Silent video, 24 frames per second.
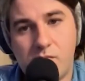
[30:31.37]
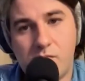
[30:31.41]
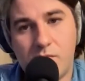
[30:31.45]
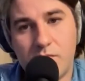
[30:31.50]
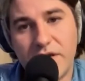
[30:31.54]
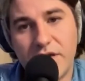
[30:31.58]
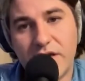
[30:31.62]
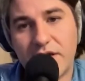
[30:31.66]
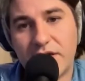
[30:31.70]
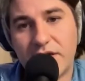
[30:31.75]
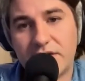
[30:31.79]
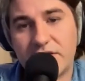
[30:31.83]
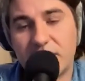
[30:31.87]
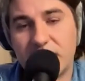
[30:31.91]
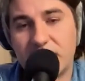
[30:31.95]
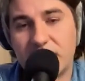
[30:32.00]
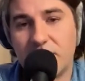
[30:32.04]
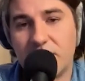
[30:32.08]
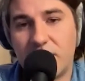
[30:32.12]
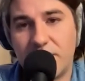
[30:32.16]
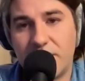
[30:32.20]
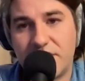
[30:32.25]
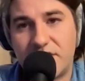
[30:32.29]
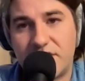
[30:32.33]
Yeah, I guess like a
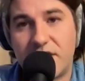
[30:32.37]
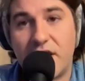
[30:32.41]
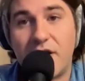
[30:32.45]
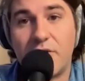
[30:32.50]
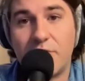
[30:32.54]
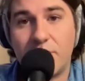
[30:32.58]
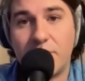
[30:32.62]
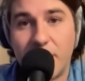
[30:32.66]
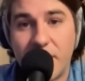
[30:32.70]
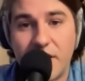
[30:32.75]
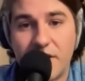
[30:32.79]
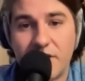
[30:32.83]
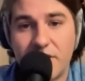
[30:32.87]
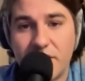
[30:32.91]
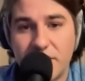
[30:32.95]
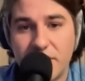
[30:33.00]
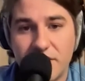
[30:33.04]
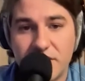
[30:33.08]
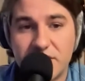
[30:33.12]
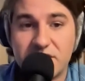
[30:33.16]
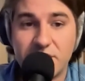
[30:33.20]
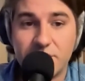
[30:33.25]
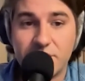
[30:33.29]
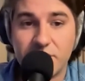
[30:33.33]
lot of the sound palette
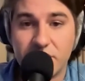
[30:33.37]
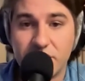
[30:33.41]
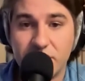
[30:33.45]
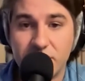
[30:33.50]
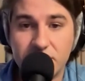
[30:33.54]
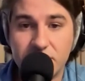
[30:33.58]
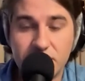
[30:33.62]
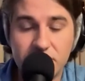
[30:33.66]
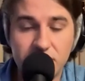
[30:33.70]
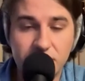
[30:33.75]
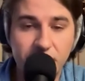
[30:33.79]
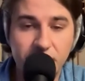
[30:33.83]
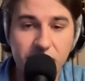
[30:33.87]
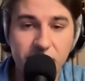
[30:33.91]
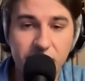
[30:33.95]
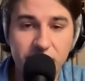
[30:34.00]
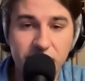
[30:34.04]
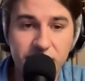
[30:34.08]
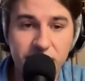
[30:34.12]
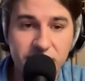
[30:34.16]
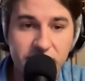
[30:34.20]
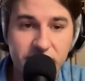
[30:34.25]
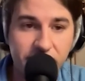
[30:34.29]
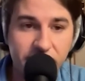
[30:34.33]
is similar to my
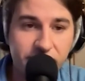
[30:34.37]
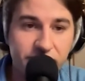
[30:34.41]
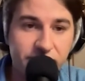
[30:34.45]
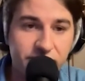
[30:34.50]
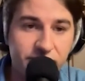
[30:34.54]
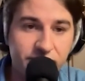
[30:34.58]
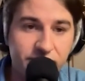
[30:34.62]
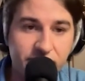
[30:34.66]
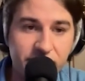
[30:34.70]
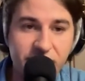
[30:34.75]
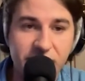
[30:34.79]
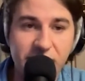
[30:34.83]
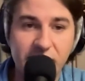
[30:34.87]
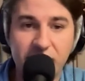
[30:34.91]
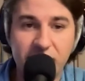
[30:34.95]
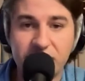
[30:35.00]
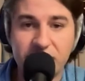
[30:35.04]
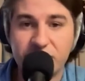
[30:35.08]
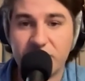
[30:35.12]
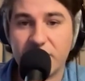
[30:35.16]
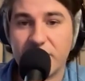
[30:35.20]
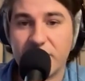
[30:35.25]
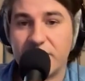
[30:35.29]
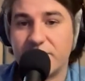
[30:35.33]
older stuff. Yeah, there you yeah,
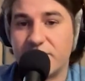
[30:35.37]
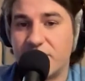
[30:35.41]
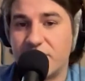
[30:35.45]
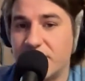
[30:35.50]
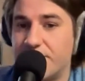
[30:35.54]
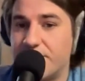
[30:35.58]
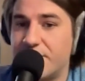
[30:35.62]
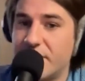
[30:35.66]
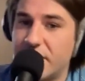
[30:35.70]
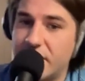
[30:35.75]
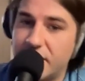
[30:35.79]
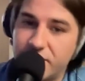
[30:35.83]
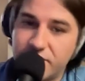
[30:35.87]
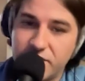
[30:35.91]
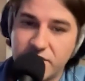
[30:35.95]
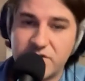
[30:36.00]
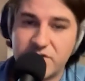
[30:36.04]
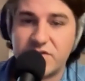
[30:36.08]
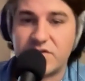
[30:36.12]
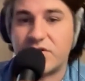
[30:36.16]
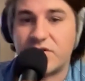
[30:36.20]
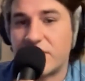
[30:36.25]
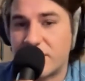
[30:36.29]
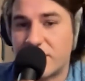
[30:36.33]
go. That's like, a great way to
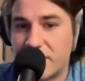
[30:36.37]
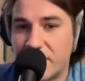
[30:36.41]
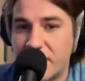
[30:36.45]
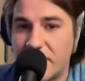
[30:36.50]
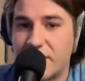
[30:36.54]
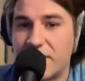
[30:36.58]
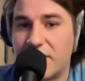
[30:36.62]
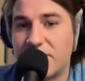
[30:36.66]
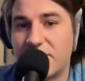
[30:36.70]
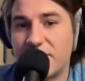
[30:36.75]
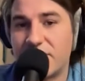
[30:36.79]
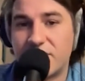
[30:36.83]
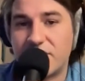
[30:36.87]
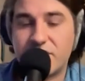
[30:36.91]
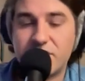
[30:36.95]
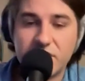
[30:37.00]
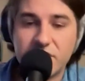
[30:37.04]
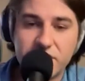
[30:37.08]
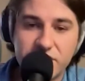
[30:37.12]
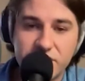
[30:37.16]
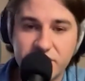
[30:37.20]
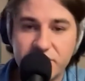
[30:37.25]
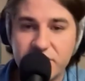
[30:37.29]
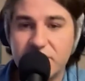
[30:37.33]
describe stru- it. Yeah, like the
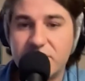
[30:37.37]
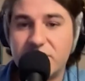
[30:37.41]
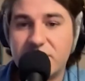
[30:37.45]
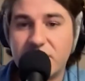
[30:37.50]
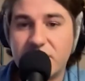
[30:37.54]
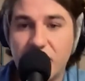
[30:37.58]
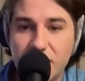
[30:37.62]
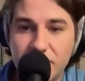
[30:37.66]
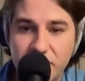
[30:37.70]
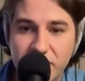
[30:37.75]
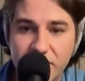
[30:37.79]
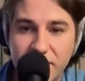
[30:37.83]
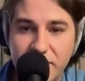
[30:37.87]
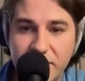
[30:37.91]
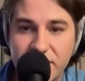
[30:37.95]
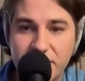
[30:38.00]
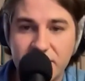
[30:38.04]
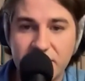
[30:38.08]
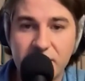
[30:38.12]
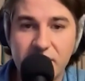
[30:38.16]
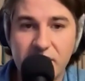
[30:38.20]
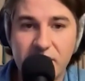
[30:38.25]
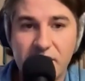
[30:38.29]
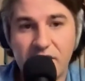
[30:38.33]
structure and the
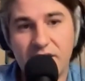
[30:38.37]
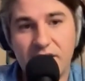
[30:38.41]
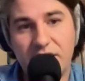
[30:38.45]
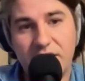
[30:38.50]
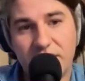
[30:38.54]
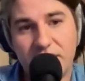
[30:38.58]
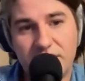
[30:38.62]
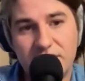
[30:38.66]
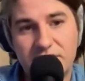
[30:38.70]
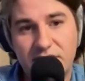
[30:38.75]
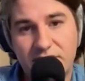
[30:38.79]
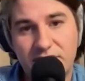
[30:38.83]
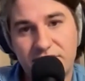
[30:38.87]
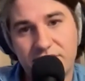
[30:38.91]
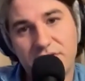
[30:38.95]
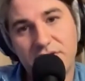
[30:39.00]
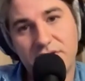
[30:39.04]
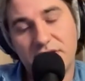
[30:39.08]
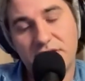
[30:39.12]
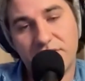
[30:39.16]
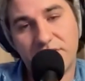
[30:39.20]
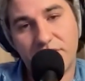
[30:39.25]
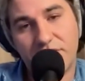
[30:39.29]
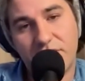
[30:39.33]
songwriting is
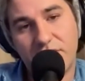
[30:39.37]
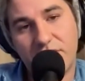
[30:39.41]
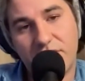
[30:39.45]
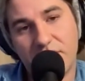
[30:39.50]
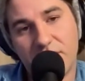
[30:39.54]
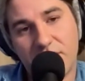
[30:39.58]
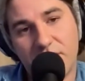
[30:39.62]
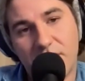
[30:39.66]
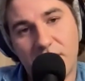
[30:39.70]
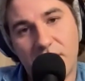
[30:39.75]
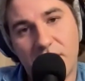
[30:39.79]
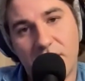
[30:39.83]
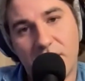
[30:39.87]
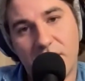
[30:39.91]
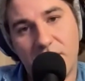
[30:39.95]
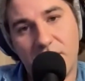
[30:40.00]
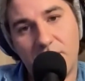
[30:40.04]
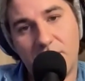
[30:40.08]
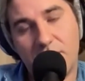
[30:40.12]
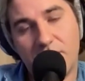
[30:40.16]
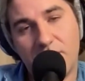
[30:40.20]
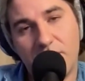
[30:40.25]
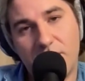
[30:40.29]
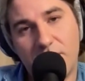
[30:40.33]
definitely different. Um,
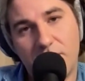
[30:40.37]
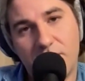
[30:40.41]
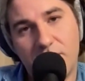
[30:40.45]
mm-hmm.